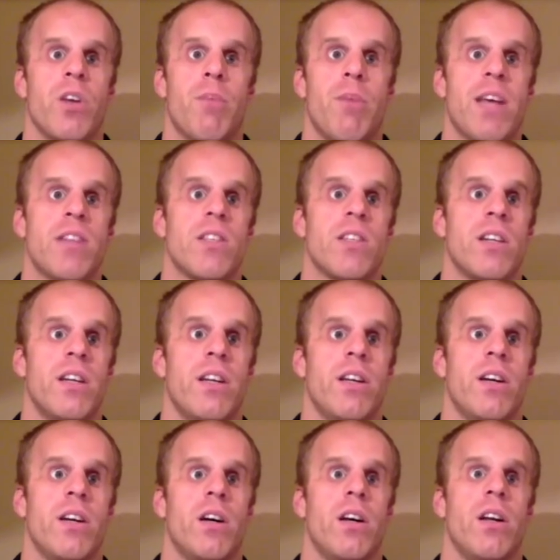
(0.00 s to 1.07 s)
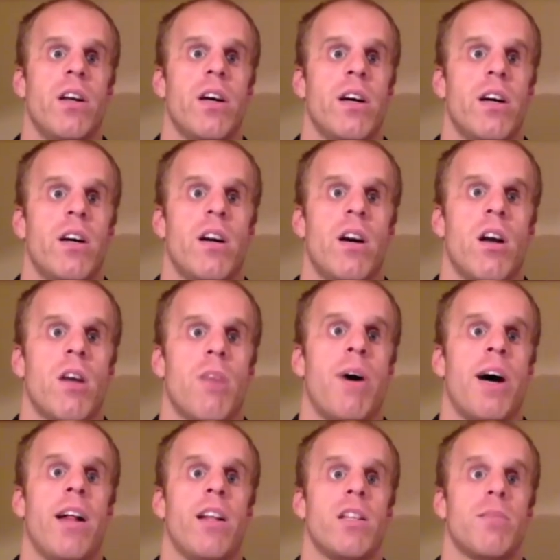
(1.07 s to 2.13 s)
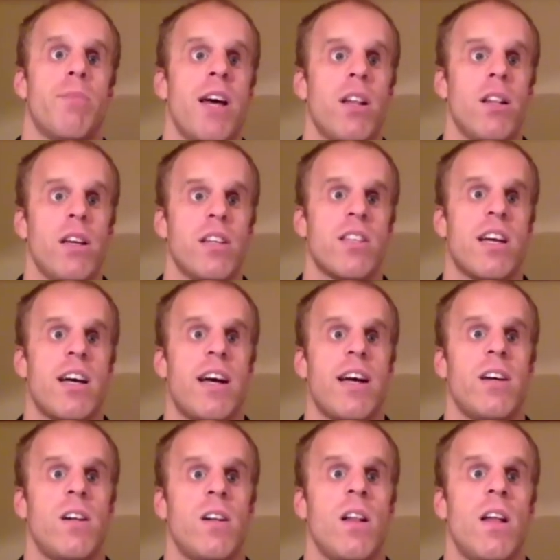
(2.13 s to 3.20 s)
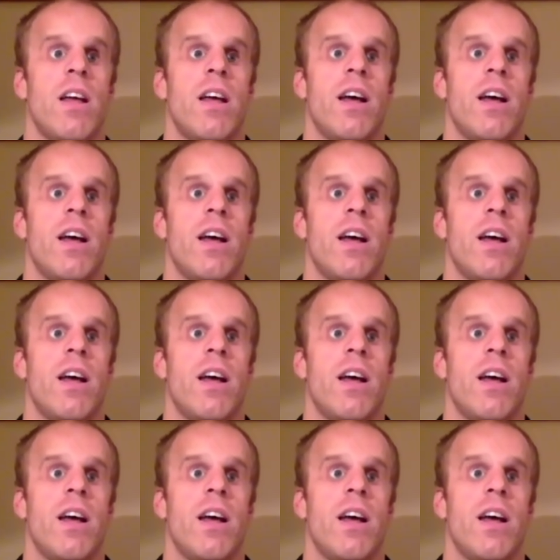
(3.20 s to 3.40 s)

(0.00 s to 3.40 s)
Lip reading: based on a pilot's pedaling style.